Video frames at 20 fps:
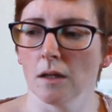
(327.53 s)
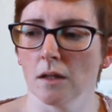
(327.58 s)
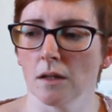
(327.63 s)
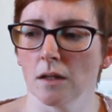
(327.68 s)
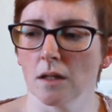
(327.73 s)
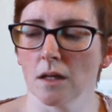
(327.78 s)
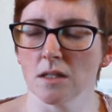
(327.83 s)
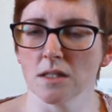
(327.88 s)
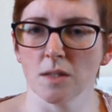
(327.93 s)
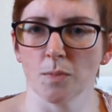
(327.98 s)

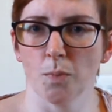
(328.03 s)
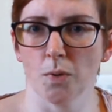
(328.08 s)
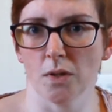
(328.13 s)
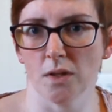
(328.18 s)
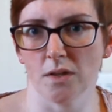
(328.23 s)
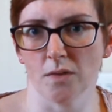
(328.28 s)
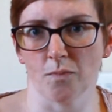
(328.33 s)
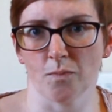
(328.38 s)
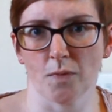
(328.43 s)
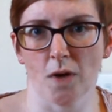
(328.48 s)
because they put
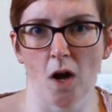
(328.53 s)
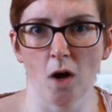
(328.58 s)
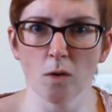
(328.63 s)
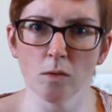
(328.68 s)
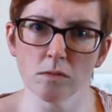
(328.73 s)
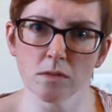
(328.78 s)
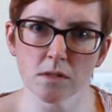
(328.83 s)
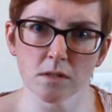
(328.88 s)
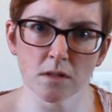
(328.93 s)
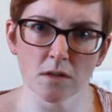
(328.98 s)
the
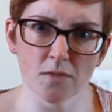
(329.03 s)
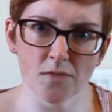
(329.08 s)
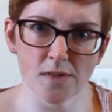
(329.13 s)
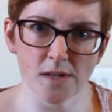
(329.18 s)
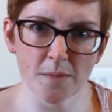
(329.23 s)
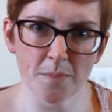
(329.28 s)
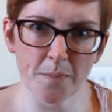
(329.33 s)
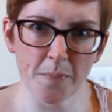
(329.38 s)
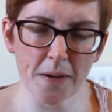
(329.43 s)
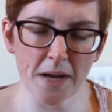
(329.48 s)
cold stuff in
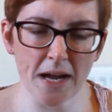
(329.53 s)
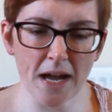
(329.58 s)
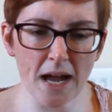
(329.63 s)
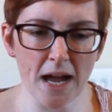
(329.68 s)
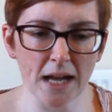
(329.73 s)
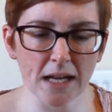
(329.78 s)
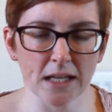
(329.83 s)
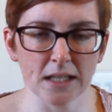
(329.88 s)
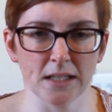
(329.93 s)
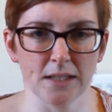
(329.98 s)
a
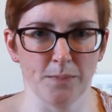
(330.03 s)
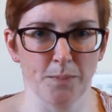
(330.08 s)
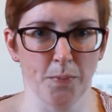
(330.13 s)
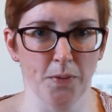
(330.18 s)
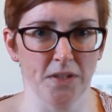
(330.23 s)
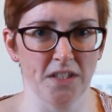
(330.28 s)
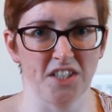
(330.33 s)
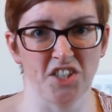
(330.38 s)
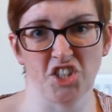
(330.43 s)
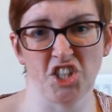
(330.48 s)
bag, and they
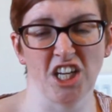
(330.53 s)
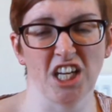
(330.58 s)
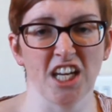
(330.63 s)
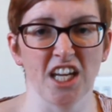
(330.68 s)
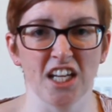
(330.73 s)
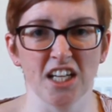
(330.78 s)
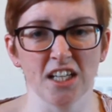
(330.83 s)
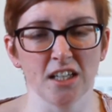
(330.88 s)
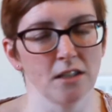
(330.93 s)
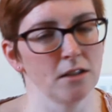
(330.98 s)
put your
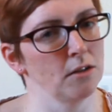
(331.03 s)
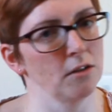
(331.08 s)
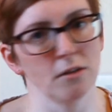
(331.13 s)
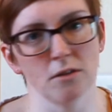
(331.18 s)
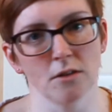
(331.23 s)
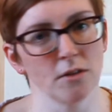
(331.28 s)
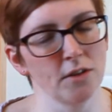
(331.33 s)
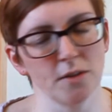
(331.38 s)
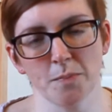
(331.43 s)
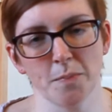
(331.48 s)
chicken in
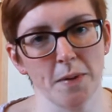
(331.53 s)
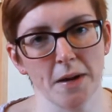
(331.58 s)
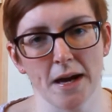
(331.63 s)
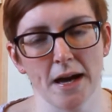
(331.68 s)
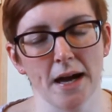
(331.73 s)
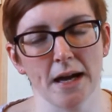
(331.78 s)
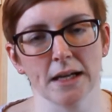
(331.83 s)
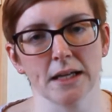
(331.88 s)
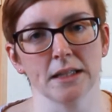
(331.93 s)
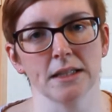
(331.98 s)
another
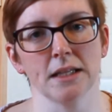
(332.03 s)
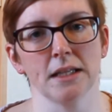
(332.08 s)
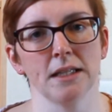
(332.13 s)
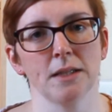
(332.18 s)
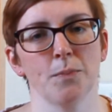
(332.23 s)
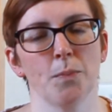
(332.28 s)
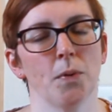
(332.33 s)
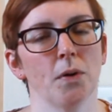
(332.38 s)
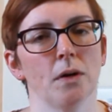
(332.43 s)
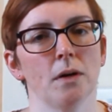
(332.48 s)
bag, and then they
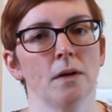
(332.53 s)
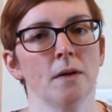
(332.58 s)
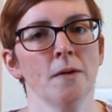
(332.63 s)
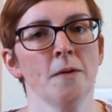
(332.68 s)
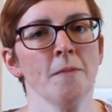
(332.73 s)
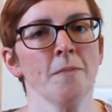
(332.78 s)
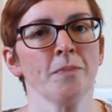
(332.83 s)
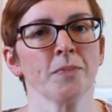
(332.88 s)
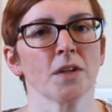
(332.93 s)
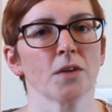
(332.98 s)
put
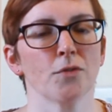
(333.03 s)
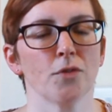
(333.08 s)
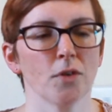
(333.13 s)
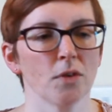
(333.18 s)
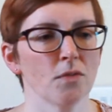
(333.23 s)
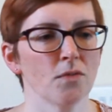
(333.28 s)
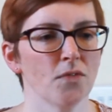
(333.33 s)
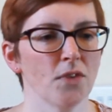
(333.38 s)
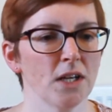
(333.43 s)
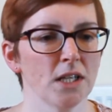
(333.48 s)
fruit
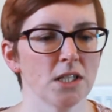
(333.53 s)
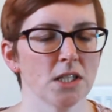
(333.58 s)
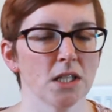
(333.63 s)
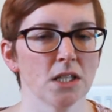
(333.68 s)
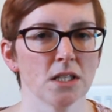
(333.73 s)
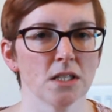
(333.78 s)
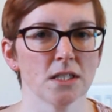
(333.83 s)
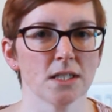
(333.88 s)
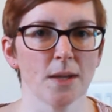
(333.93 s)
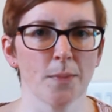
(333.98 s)
and veg
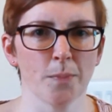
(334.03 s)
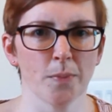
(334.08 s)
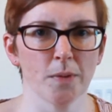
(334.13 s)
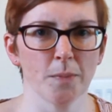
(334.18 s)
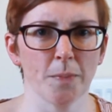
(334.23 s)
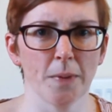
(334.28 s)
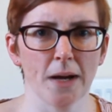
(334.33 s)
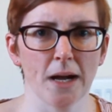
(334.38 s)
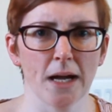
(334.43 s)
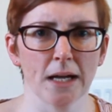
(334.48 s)
in a
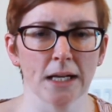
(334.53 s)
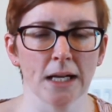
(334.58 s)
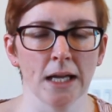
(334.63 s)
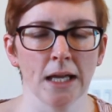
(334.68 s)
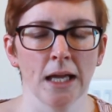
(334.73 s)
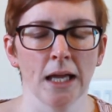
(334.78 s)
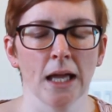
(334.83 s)
separate bag.